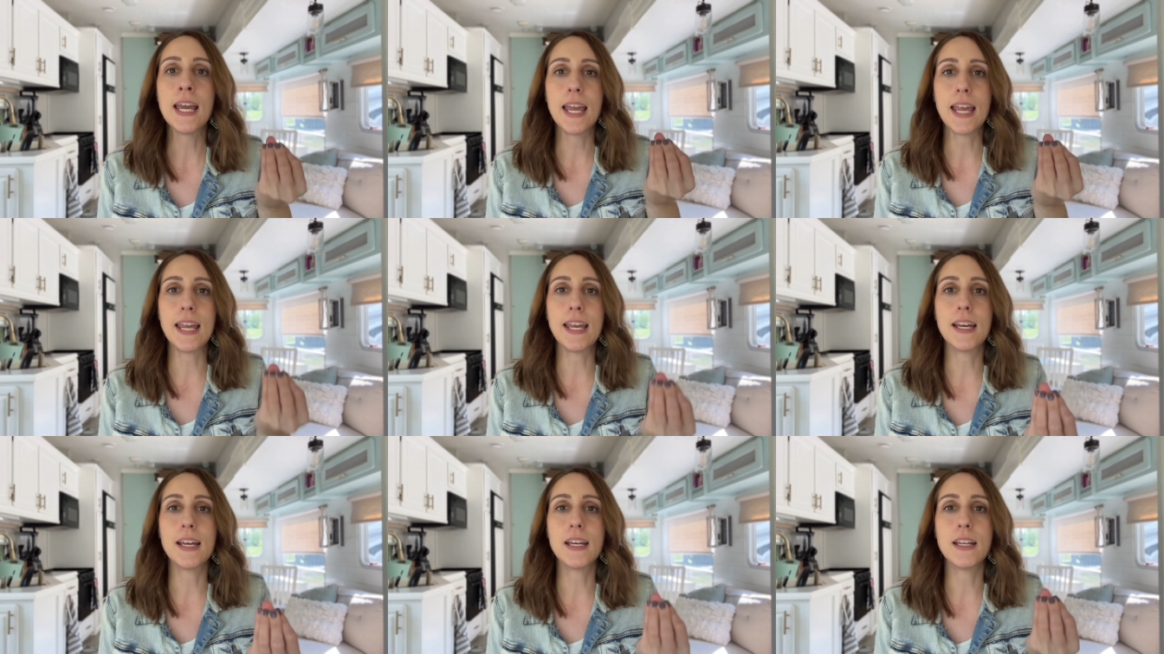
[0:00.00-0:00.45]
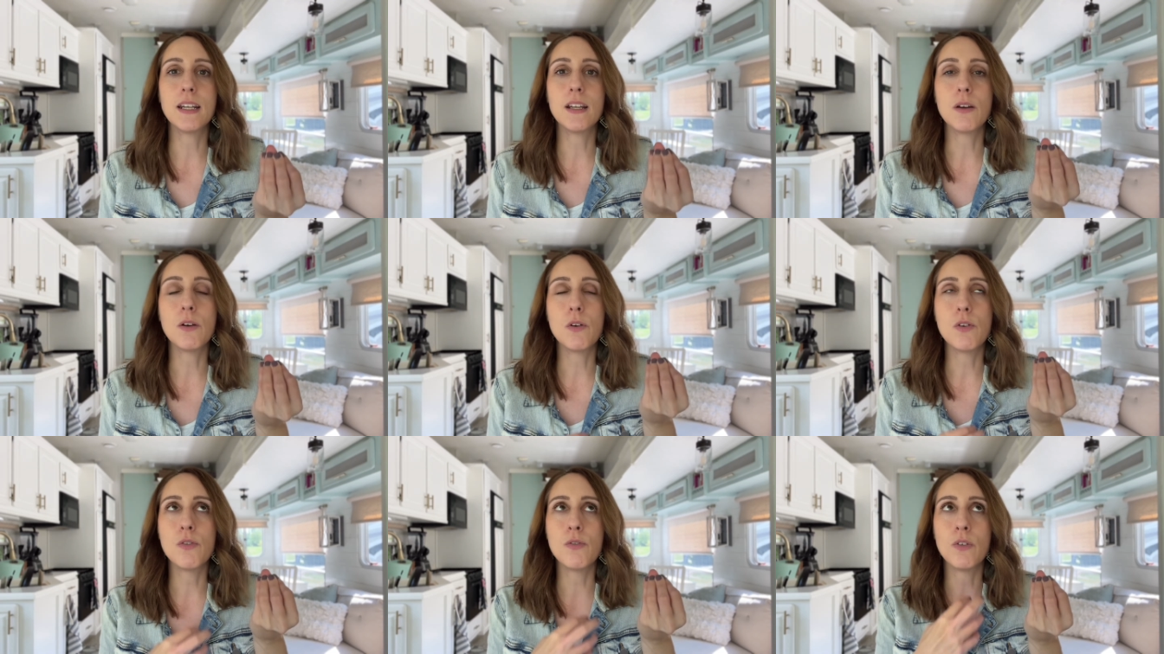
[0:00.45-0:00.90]
And
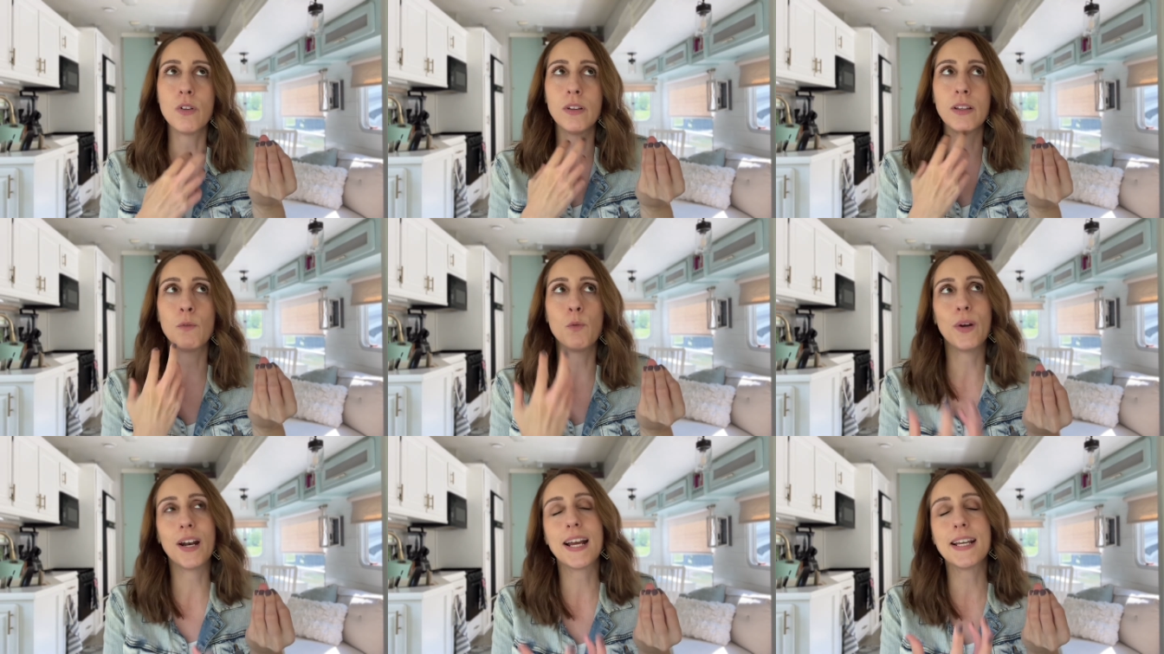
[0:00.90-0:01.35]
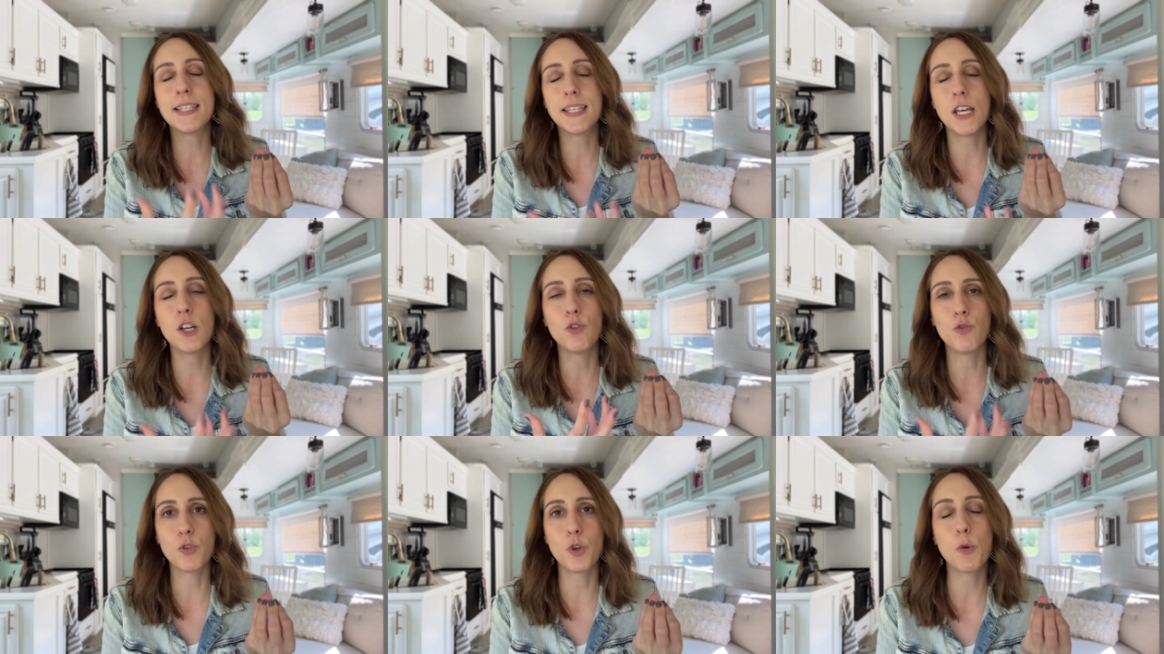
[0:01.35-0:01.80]
when I say
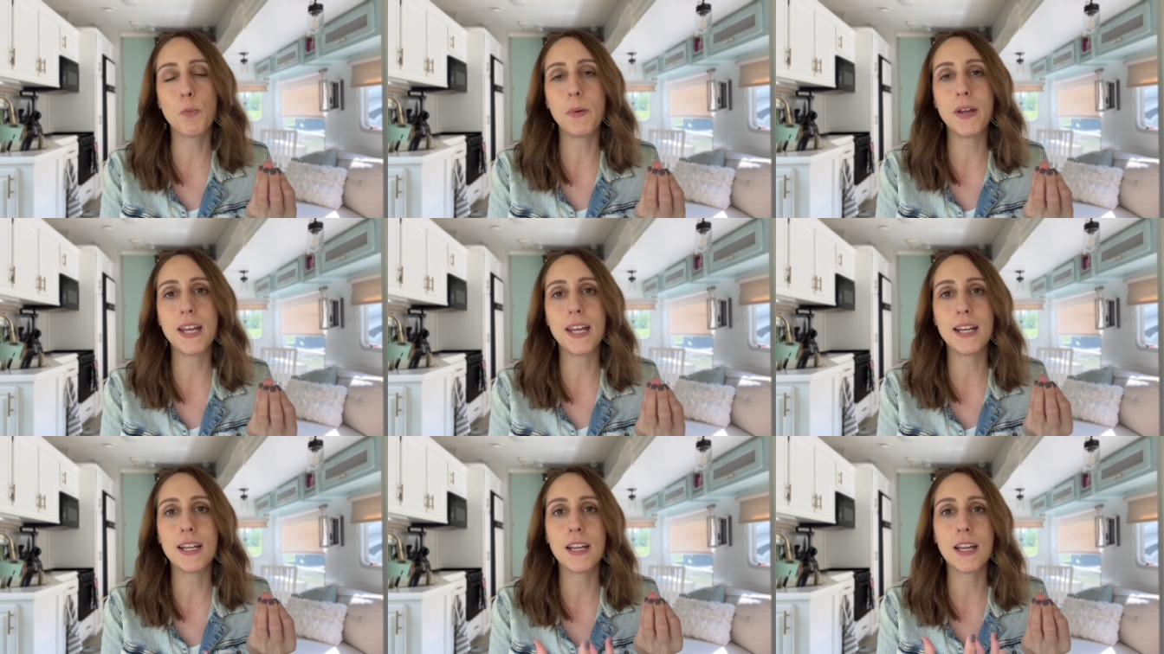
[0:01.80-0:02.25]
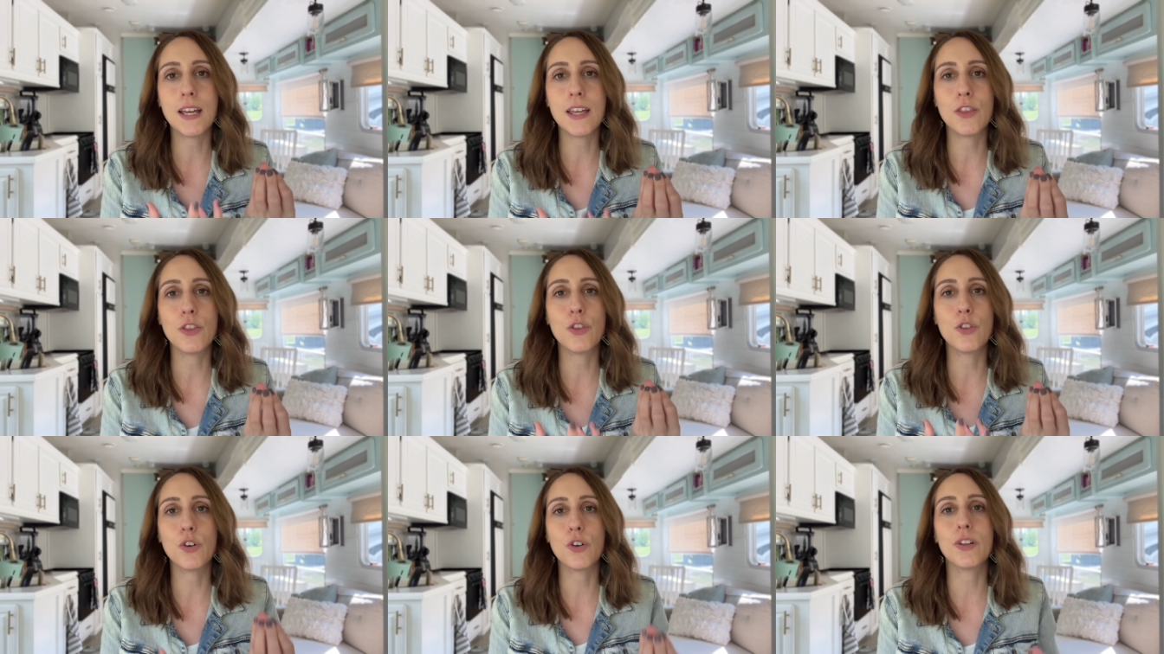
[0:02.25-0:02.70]
grouping,
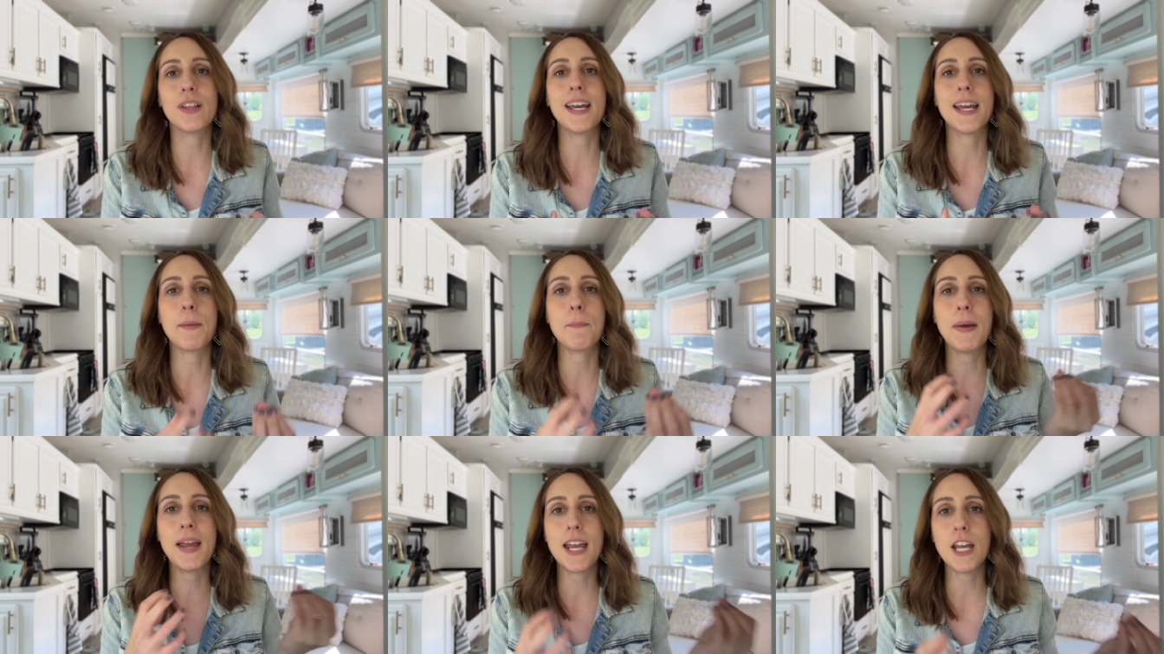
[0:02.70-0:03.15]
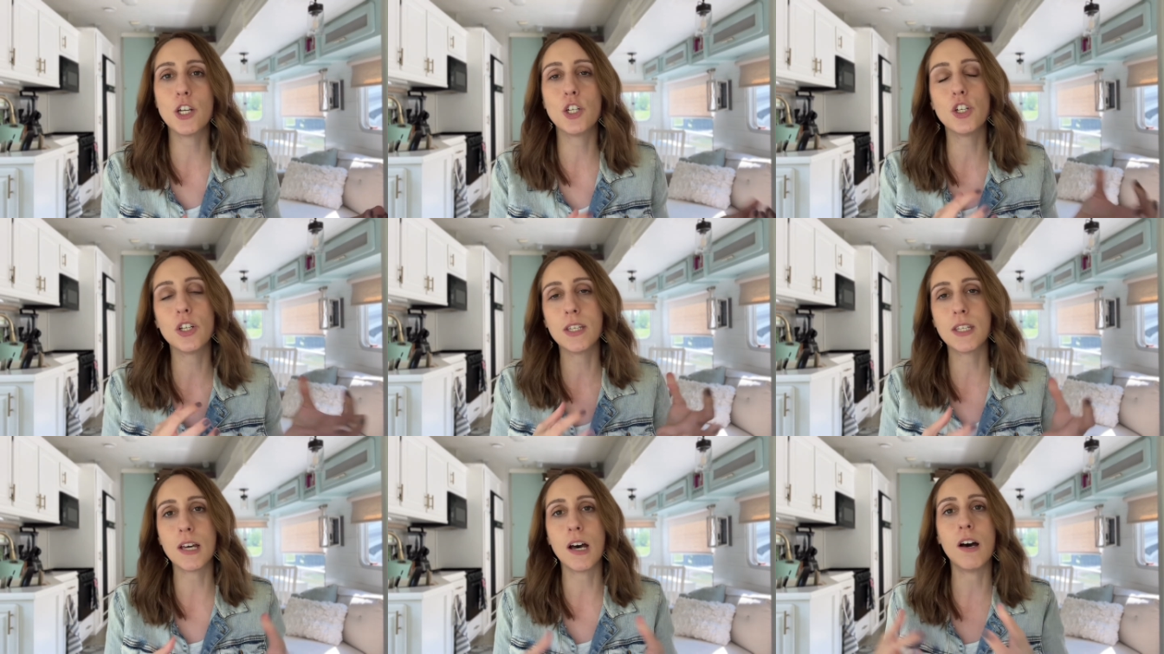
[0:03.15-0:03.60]
they're like
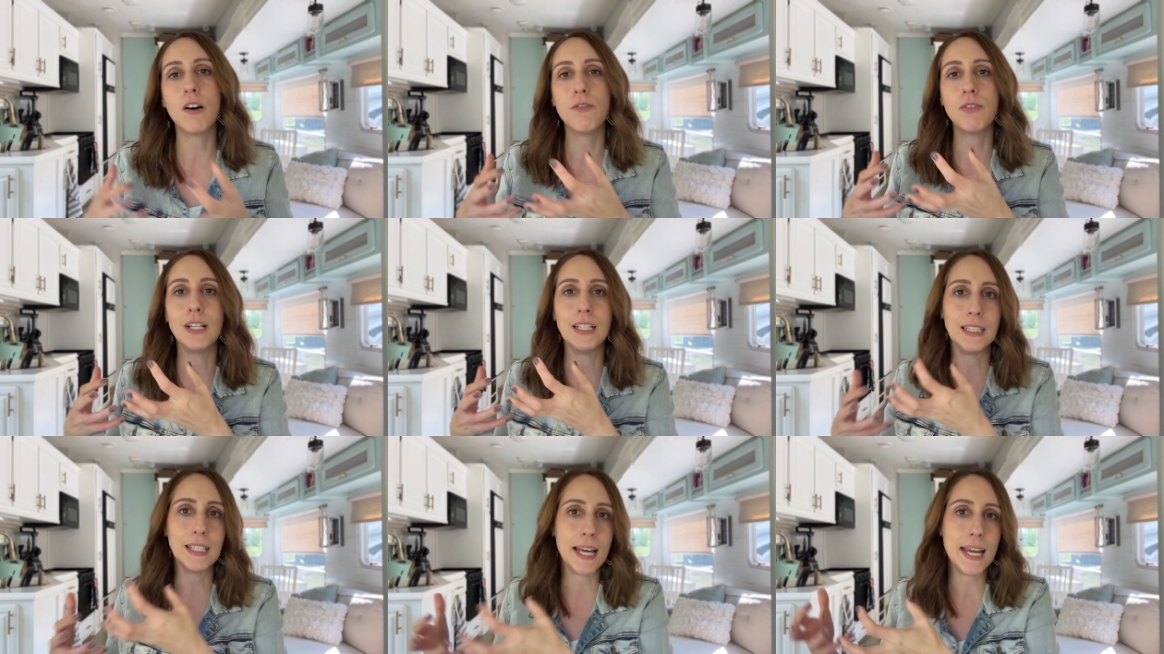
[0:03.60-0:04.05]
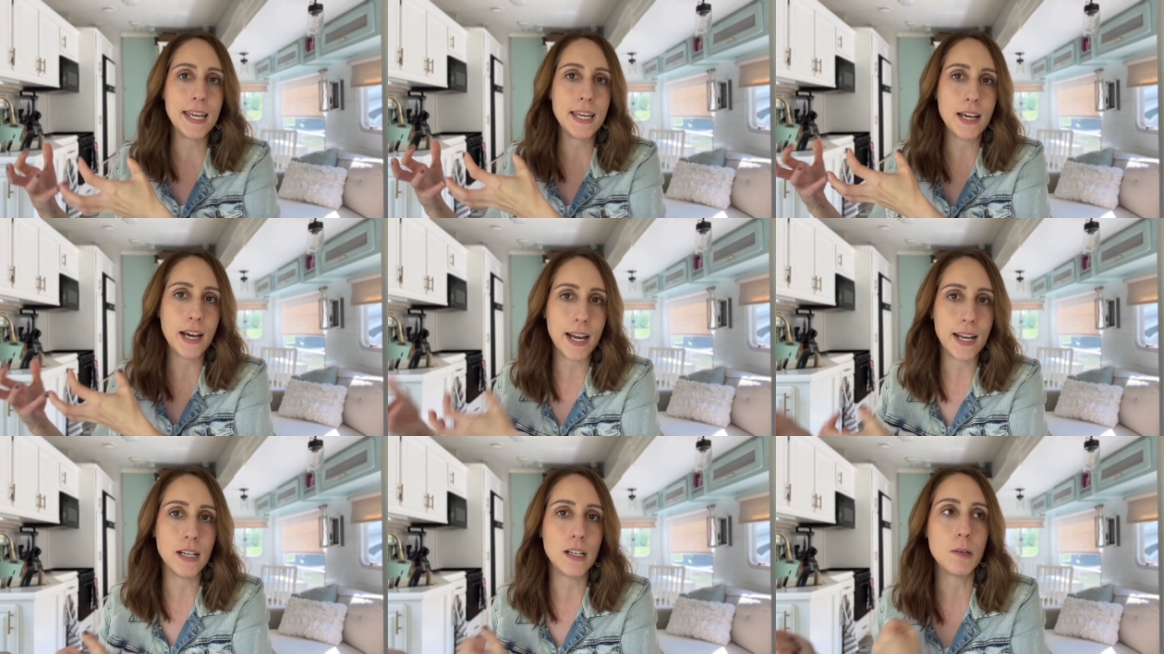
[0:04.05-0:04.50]
pages of like
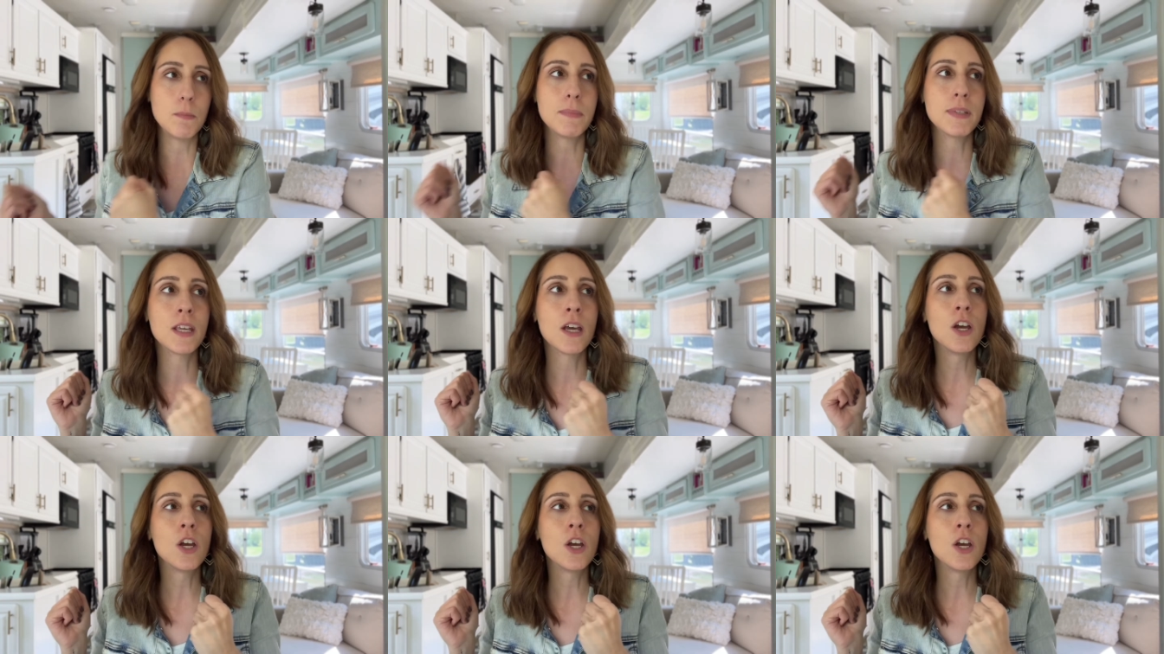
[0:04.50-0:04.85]
items.